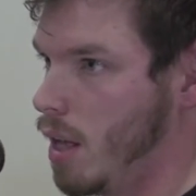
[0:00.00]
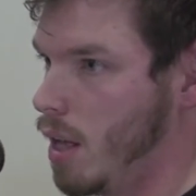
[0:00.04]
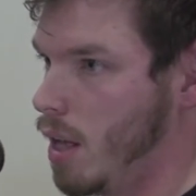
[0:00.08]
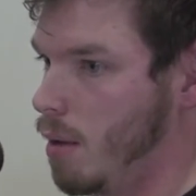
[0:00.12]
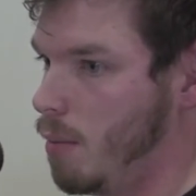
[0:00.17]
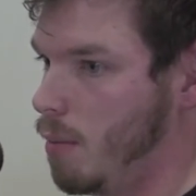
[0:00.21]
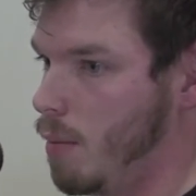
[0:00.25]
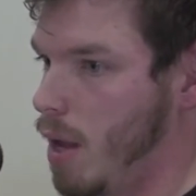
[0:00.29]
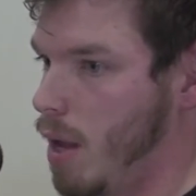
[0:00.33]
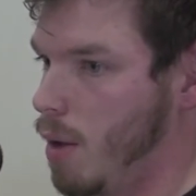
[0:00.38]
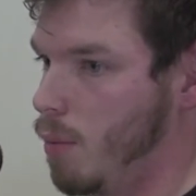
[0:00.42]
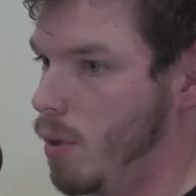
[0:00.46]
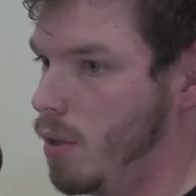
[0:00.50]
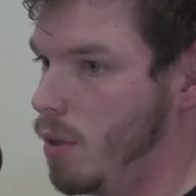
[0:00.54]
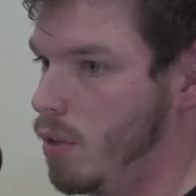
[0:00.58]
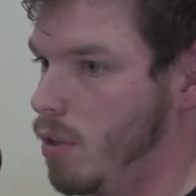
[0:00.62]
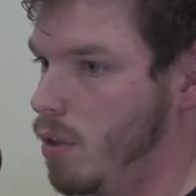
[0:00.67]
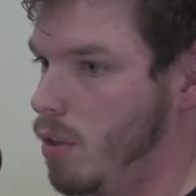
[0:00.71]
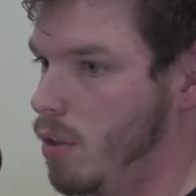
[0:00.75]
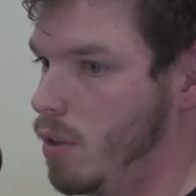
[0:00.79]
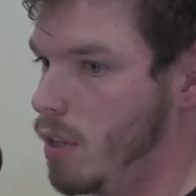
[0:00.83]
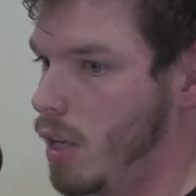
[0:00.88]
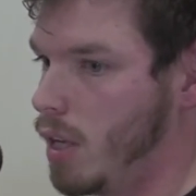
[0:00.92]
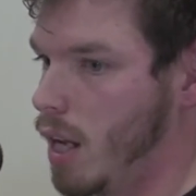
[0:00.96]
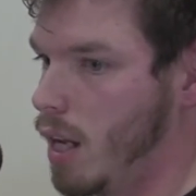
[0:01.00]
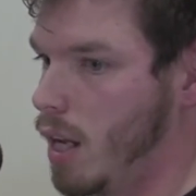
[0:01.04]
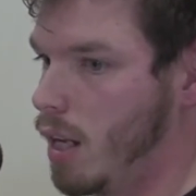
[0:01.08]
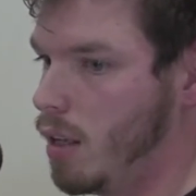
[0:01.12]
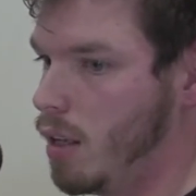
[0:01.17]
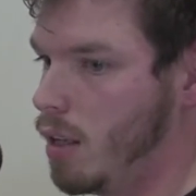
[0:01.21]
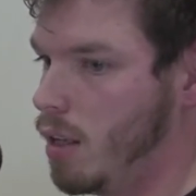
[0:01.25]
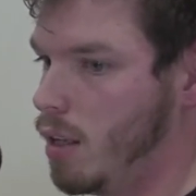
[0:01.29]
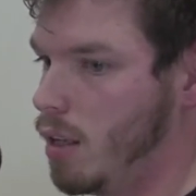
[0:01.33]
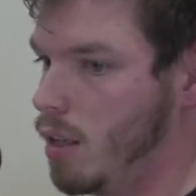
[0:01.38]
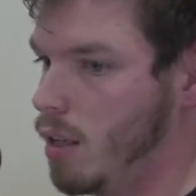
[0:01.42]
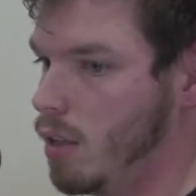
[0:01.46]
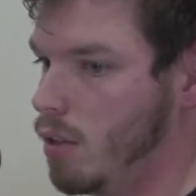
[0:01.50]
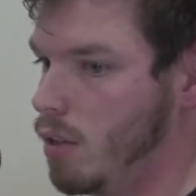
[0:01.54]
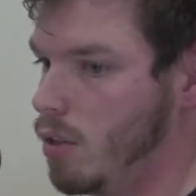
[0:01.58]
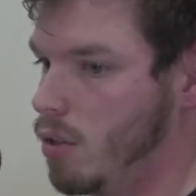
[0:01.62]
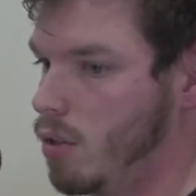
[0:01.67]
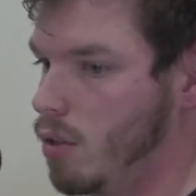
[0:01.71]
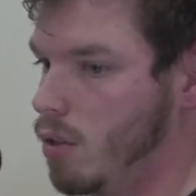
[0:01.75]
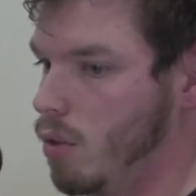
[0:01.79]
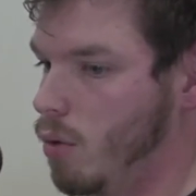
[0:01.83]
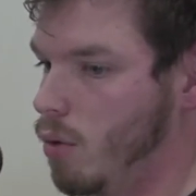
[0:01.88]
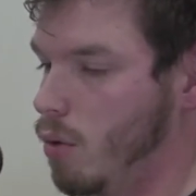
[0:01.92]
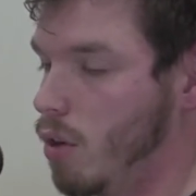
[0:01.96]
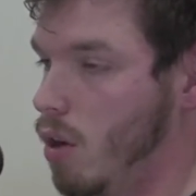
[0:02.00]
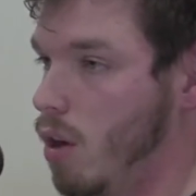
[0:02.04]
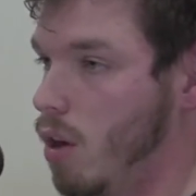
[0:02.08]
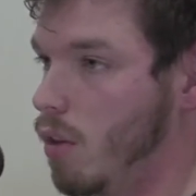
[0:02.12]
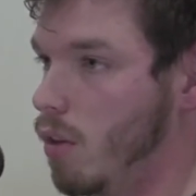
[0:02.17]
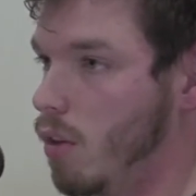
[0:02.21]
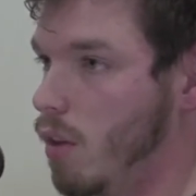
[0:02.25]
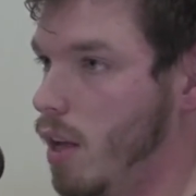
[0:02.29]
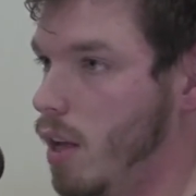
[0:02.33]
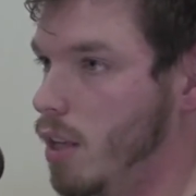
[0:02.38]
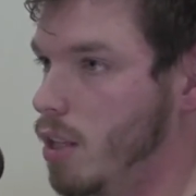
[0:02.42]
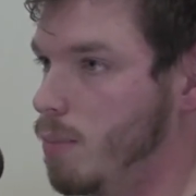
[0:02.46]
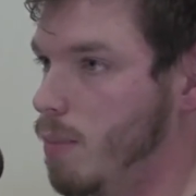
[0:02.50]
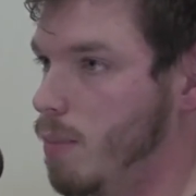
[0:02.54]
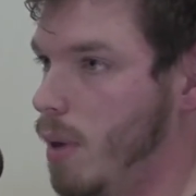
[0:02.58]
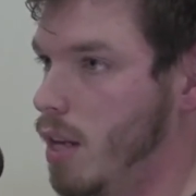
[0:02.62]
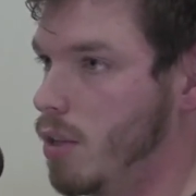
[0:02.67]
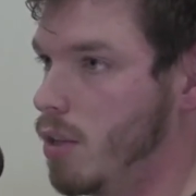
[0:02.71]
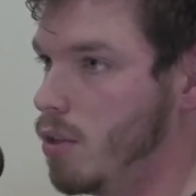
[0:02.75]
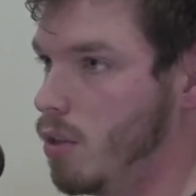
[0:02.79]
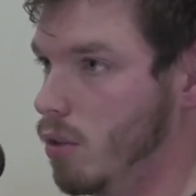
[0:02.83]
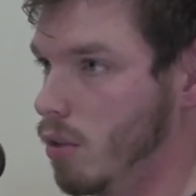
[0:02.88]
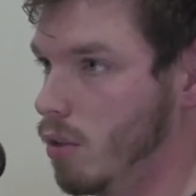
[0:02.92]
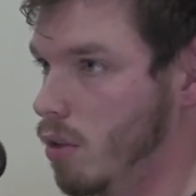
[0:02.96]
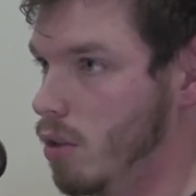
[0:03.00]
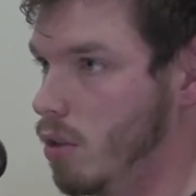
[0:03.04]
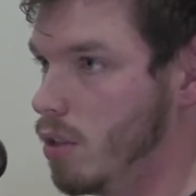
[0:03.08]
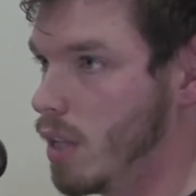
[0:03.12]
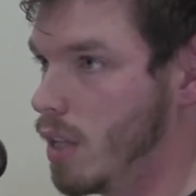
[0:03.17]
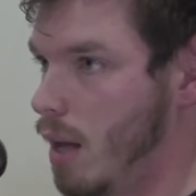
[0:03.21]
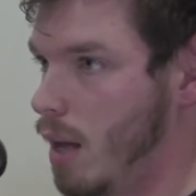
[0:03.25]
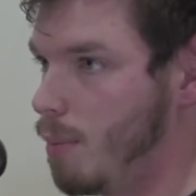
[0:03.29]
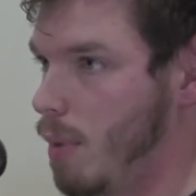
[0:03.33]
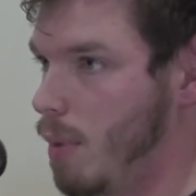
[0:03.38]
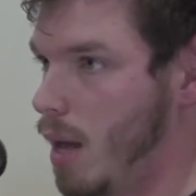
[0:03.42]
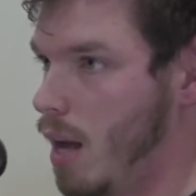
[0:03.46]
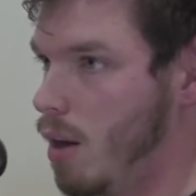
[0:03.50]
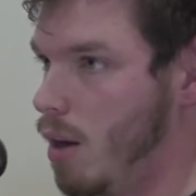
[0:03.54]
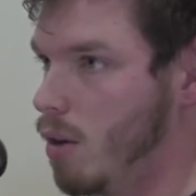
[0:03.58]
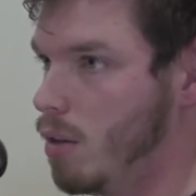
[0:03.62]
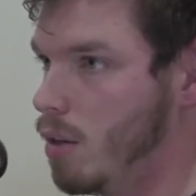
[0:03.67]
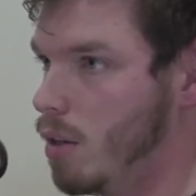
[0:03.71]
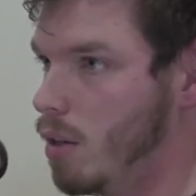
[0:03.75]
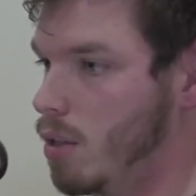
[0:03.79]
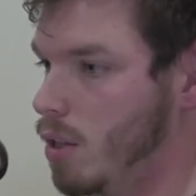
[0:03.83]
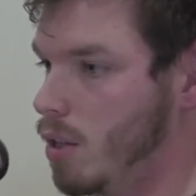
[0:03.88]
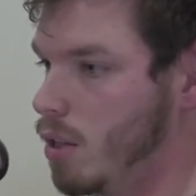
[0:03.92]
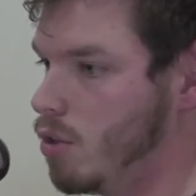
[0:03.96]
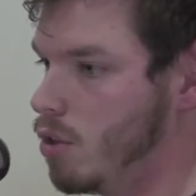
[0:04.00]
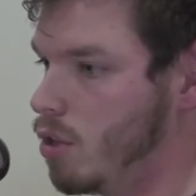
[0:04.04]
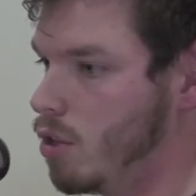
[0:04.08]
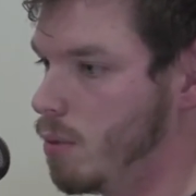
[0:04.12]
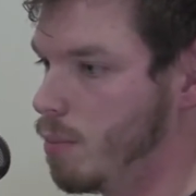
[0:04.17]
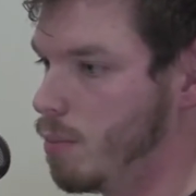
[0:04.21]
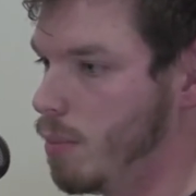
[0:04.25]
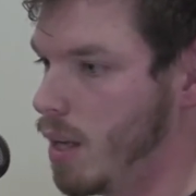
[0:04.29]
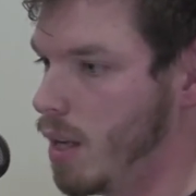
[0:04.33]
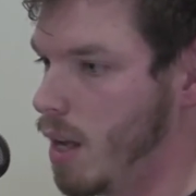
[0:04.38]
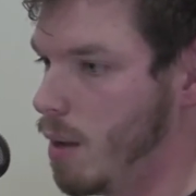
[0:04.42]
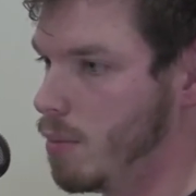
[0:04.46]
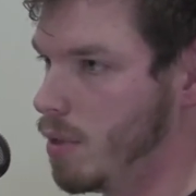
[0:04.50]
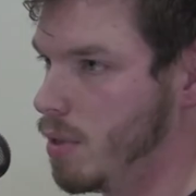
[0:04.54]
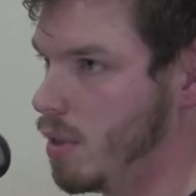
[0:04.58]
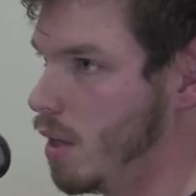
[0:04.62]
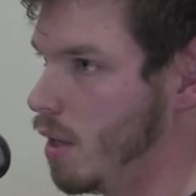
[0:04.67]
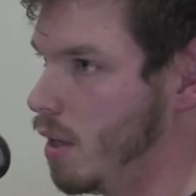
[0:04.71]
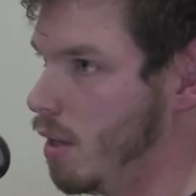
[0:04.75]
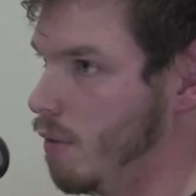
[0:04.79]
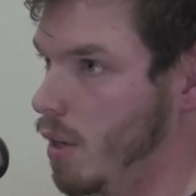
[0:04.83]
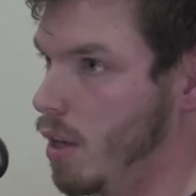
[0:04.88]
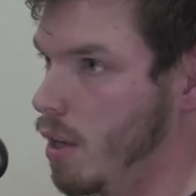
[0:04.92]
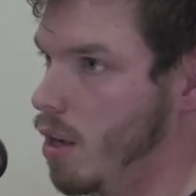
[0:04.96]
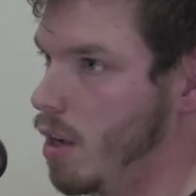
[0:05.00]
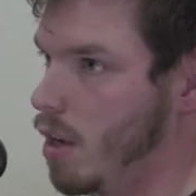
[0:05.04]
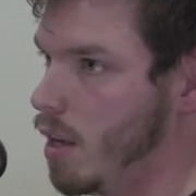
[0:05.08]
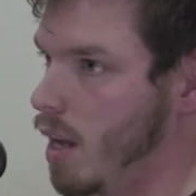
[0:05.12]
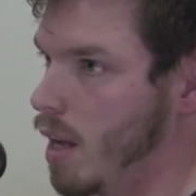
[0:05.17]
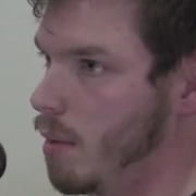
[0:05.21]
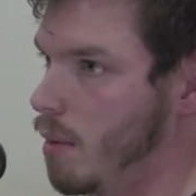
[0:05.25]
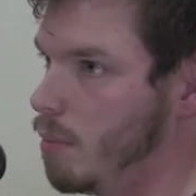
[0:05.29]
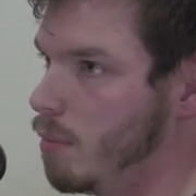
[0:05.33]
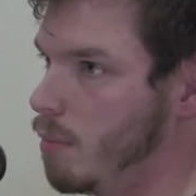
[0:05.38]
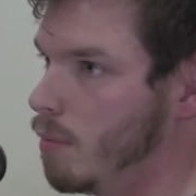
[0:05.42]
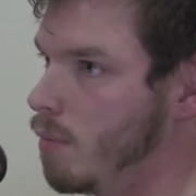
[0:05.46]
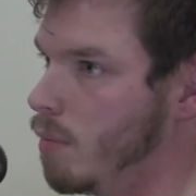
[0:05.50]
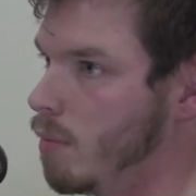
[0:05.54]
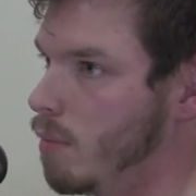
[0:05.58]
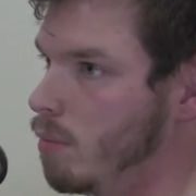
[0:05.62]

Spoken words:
And when you take it to an online space, you lose that power because it just becomes another video game.